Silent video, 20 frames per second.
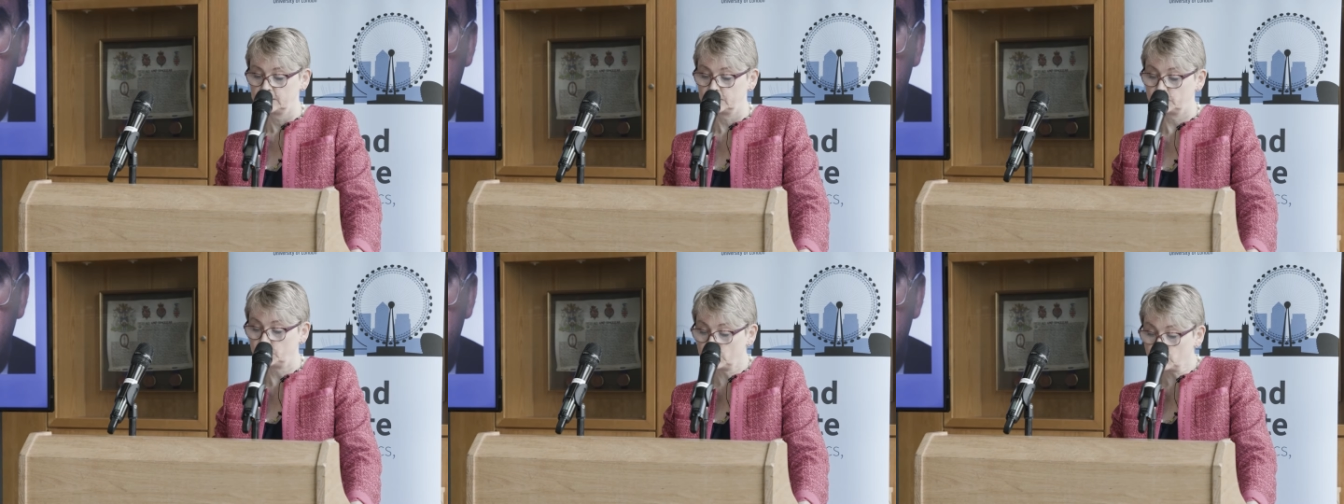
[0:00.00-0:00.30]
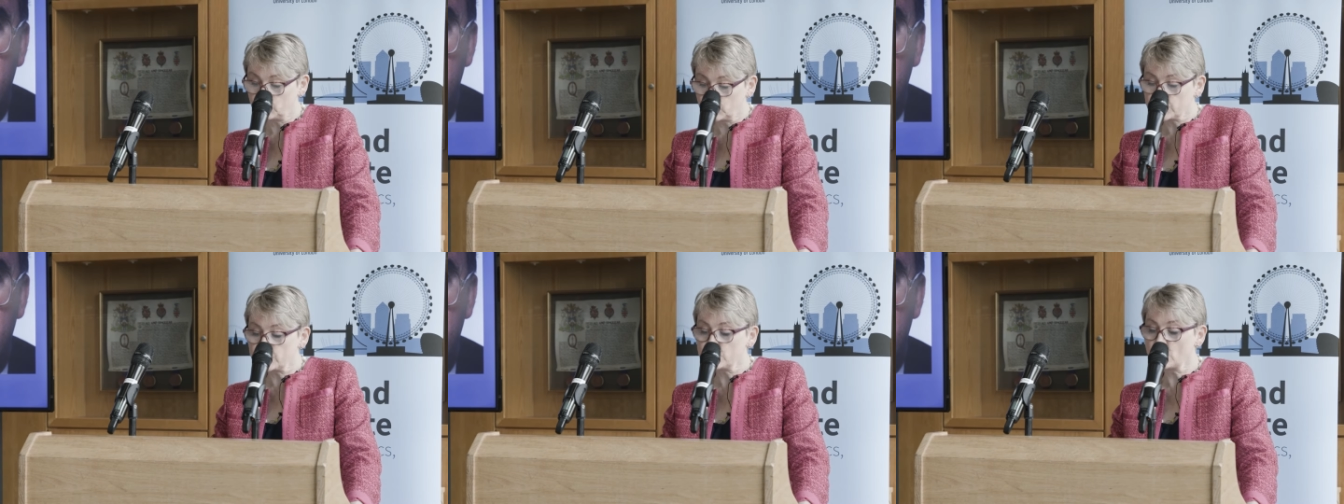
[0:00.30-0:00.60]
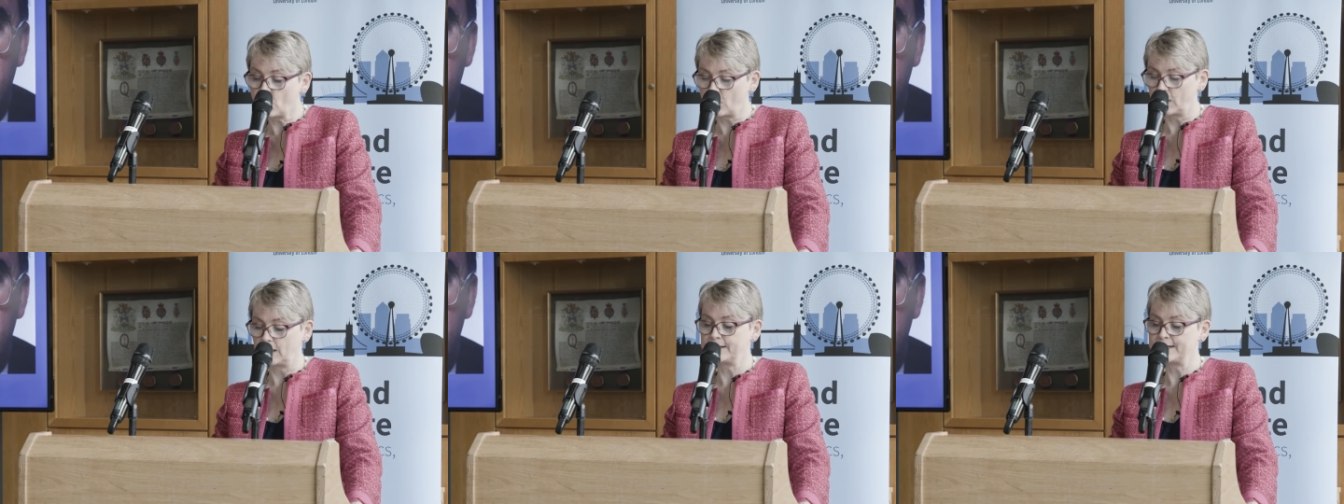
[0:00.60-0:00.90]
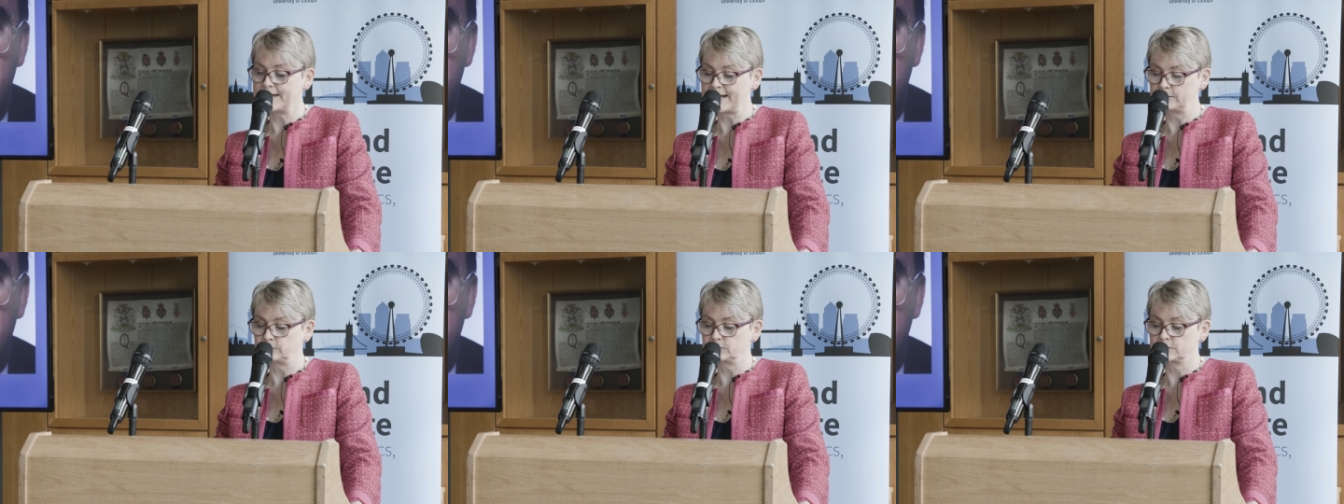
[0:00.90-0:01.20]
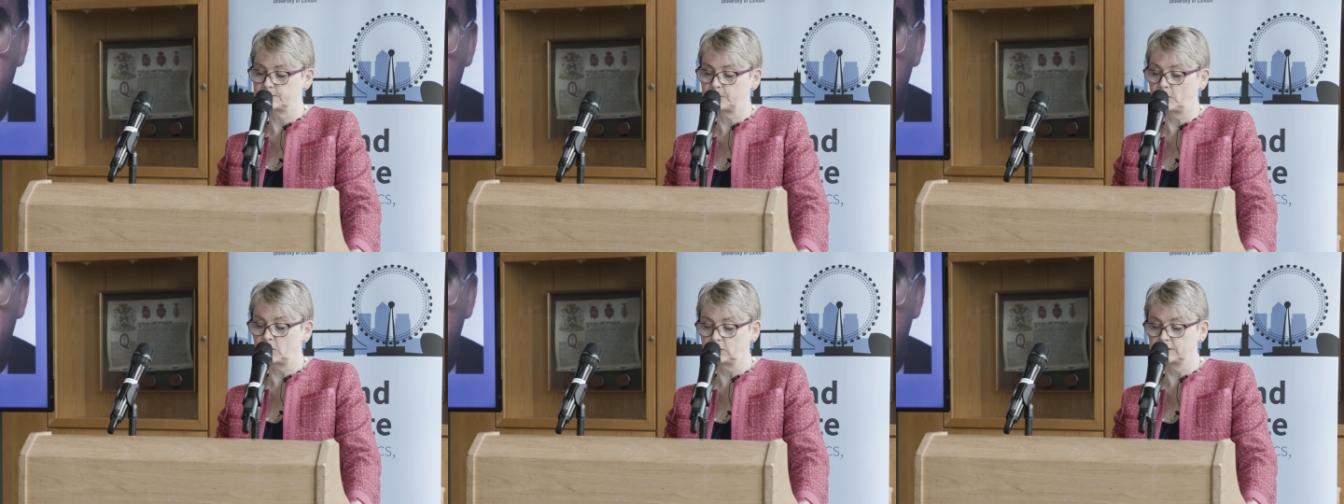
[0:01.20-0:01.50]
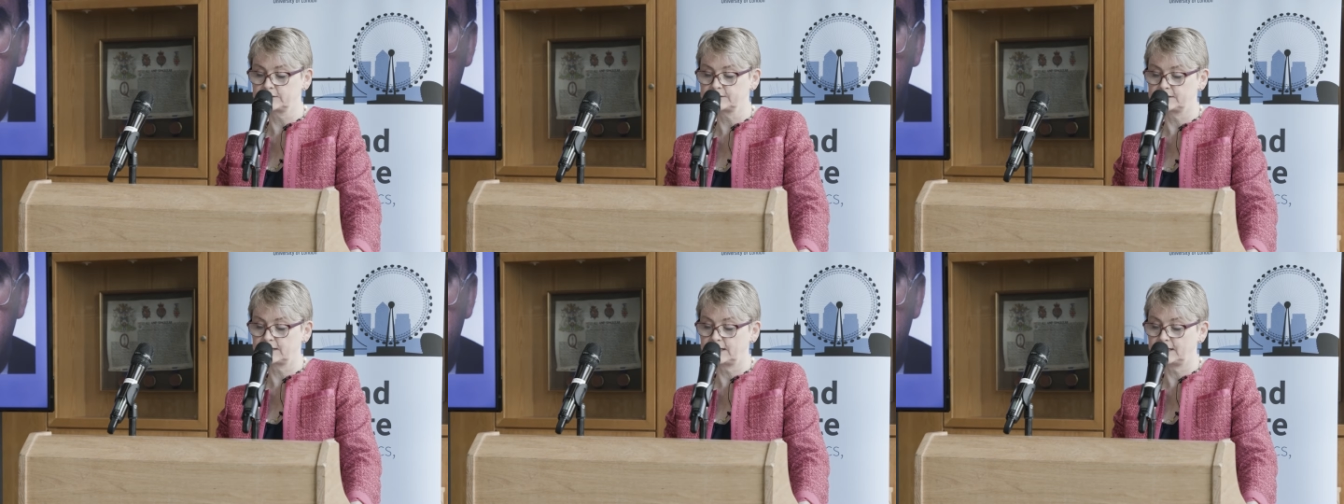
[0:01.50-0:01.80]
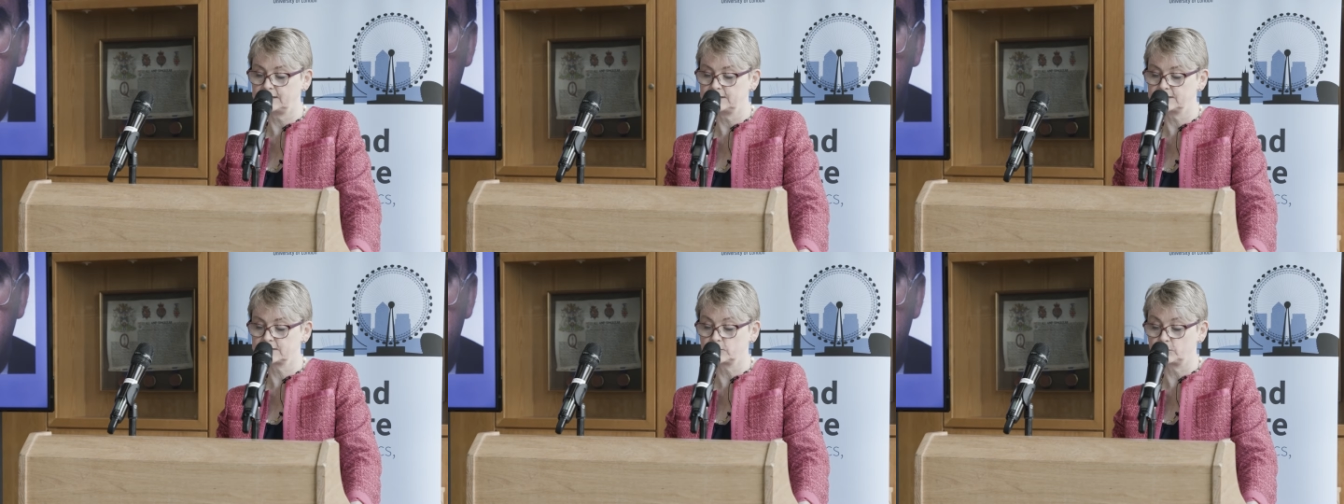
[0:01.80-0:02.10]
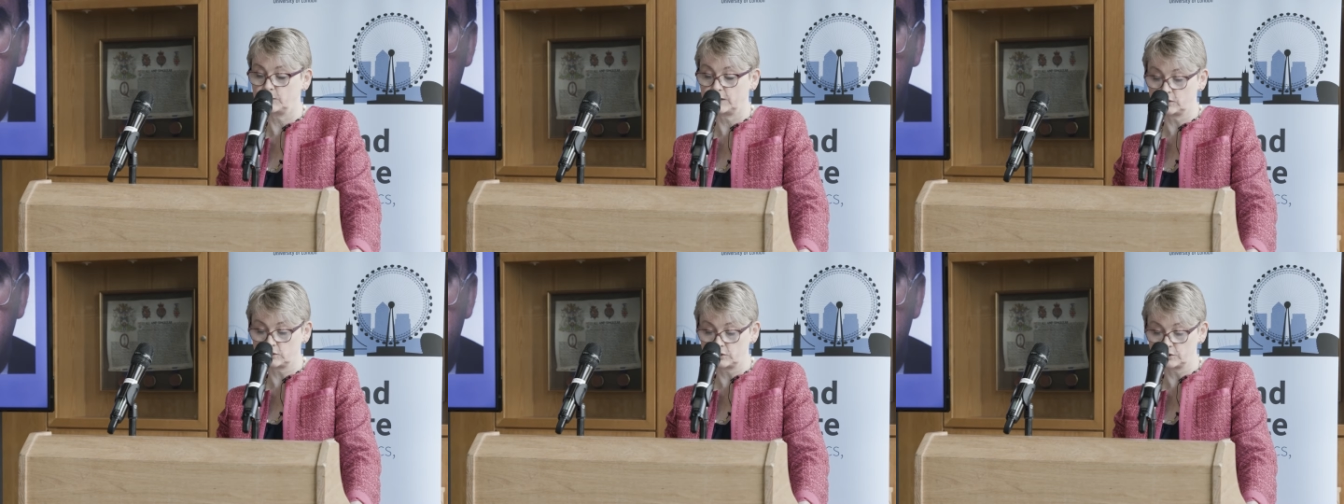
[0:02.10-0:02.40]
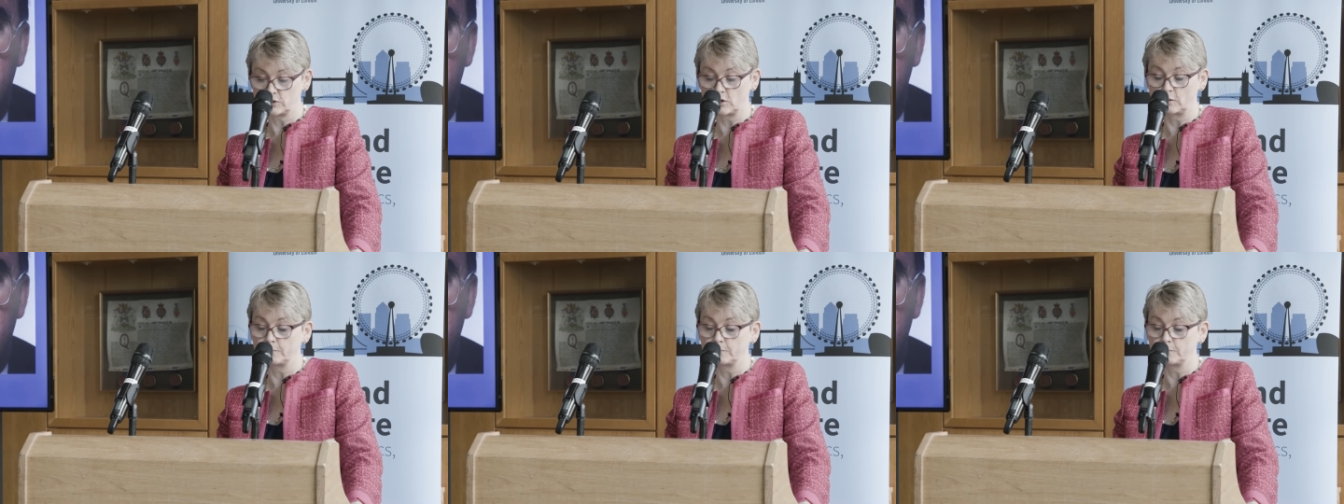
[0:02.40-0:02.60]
That we would not announce policies we could